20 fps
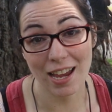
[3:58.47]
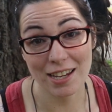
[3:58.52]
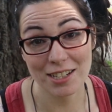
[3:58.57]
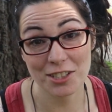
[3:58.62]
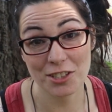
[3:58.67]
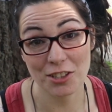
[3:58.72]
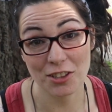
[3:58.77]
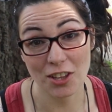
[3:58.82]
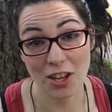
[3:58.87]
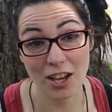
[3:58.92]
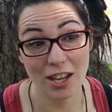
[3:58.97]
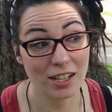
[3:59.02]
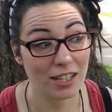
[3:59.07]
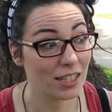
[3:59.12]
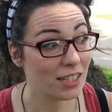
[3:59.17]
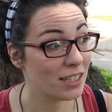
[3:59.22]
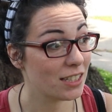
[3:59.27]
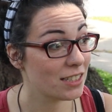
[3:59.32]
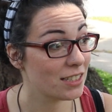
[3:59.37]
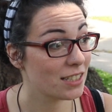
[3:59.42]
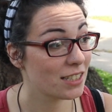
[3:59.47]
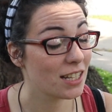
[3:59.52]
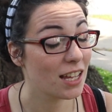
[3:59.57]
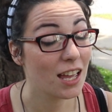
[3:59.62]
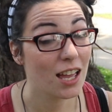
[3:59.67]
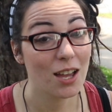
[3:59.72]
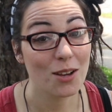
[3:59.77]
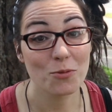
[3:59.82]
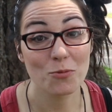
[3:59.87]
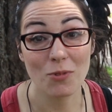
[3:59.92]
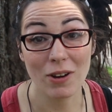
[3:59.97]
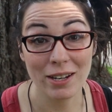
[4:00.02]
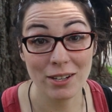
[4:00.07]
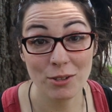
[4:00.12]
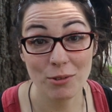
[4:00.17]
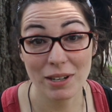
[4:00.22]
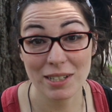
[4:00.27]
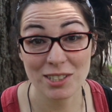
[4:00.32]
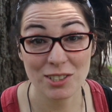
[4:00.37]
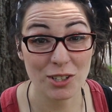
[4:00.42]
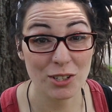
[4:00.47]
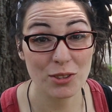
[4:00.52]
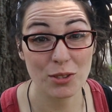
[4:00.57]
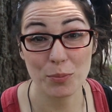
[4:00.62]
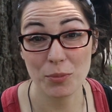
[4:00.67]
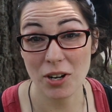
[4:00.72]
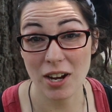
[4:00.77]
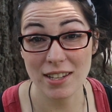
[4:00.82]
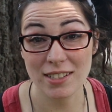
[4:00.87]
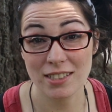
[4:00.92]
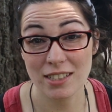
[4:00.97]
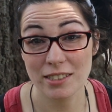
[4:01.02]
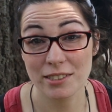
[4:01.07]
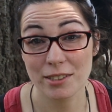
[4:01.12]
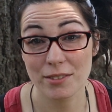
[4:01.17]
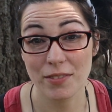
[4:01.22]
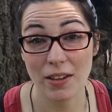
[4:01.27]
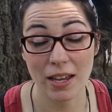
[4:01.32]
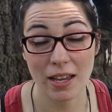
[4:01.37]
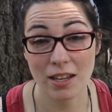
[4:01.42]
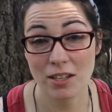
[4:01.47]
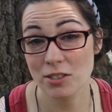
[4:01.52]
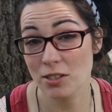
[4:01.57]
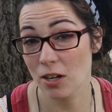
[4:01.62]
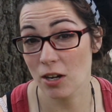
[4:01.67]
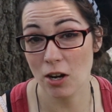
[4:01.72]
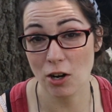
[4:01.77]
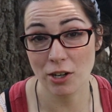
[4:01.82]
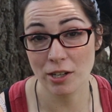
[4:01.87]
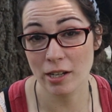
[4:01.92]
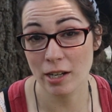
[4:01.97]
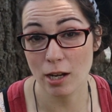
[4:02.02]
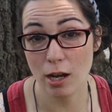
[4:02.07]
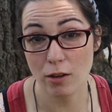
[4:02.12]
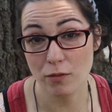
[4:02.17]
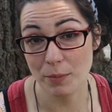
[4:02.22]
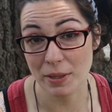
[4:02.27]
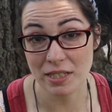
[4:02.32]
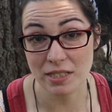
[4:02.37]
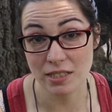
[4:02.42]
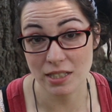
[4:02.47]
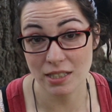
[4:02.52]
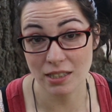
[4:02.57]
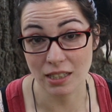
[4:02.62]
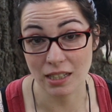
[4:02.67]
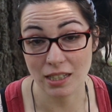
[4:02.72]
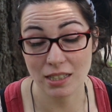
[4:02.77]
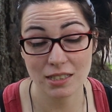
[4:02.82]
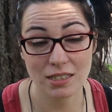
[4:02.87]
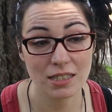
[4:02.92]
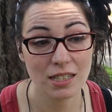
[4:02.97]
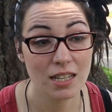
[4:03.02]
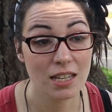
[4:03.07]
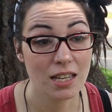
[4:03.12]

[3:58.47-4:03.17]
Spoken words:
asked a lot is, when do I start the process of hardening off my seedlings?